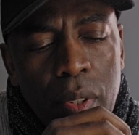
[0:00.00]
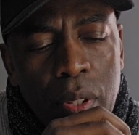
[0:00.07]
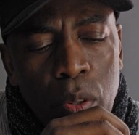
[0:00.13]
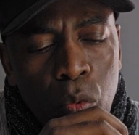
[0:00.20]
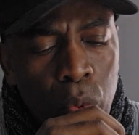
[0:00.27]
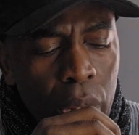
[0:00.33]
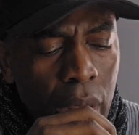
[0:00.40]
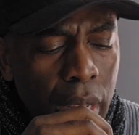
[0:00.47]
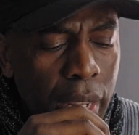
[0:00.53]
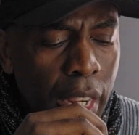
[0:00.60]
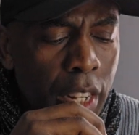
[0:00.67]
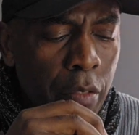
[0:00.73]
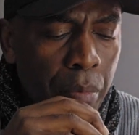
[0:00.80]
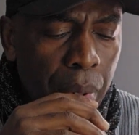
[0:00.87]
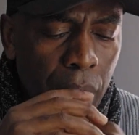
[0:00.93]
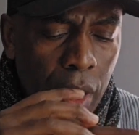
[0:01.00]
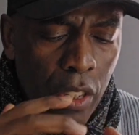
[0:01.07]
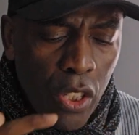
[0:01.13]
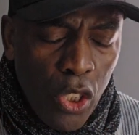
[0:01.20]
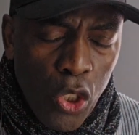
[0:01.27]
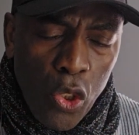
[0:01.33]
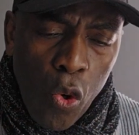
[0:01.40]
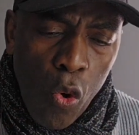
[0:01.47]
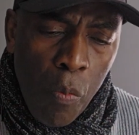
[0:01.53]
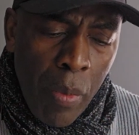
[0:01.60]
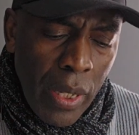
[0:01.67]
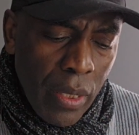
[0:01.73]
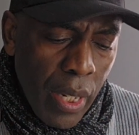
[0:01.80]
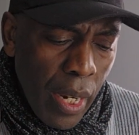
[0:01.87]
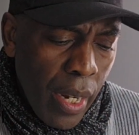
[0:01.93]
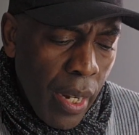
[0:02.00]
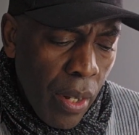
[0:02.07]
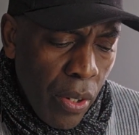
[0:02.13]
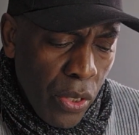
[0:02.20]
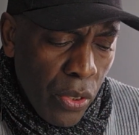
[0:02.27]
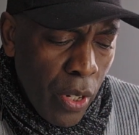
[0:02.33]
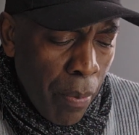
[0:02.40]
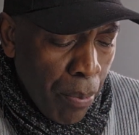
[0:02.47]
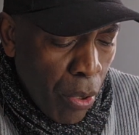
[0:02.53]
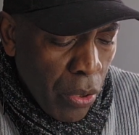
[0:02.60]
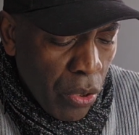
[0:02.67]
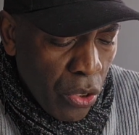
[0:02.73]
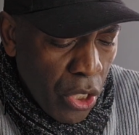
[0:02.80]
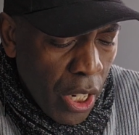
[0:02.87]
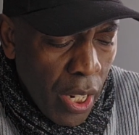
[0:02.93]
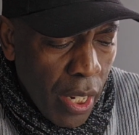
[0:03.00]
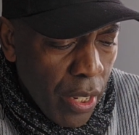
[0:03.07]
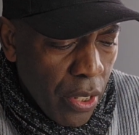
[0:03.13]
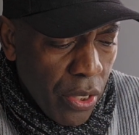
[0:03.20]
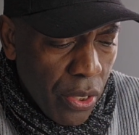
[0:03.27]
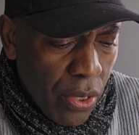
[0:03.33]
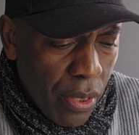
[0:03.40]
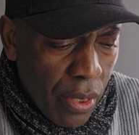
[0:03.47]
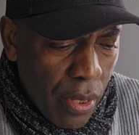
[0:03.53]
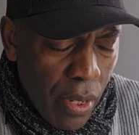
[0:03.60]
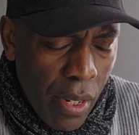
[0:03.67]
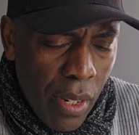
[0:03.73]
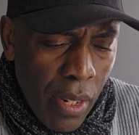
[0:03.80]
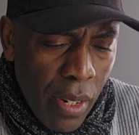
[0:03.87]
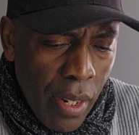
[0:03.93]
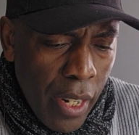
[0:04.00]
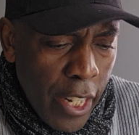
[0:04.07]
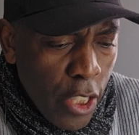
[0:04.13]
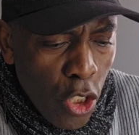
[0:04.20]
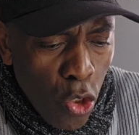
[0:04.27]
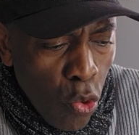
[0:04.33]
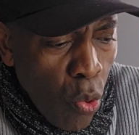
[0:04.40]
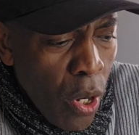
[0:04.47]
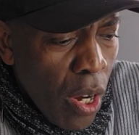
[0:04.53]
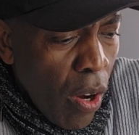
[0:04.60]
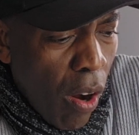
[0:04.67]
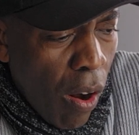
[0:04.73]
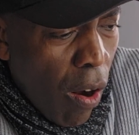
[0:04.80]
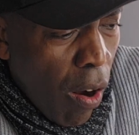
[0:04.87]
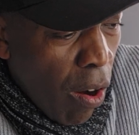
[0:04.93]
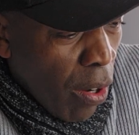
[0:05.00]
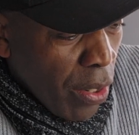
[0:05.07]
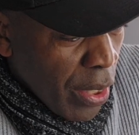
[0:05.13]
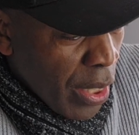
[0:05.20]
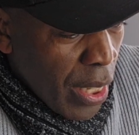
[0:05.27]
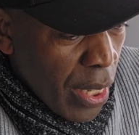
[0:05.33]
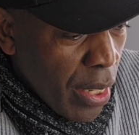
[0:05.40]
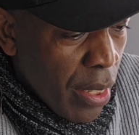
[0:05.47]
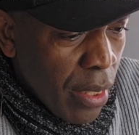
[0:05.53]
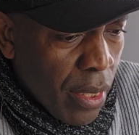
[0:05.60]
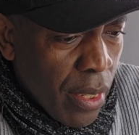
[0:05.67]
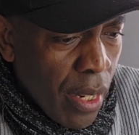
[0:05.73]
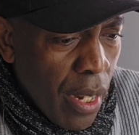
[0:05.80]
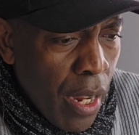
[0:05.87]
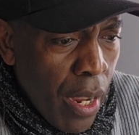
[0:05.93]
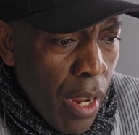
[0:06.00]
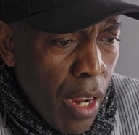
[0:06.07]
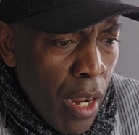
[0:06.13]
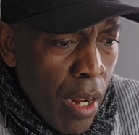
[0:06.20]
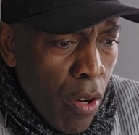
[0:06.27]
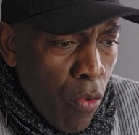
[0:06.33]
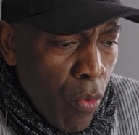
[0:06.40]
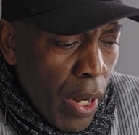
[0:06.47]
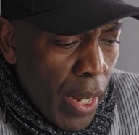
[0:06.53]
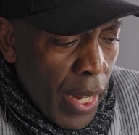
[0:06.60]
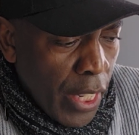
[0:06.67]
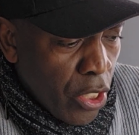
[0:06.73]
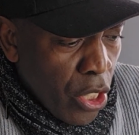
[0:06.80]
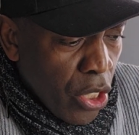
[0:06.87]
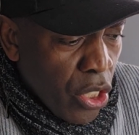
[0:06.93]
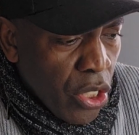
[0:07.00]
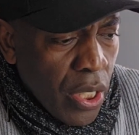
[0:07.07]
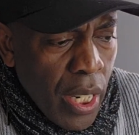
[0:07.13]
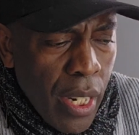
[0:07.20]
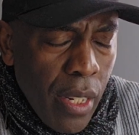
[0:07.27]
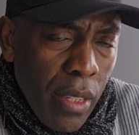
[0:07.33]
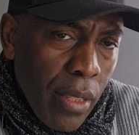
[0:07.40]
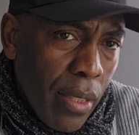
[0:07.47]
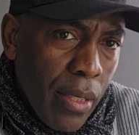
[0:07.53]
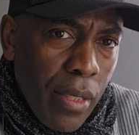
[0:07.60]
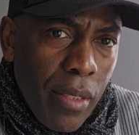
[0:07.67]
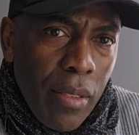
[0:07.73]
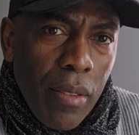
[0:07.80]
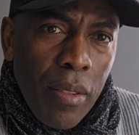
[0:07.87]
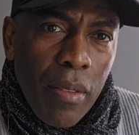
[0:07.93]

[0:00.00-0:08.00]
We can be so meticulous and punctilious in doing all of these religious things.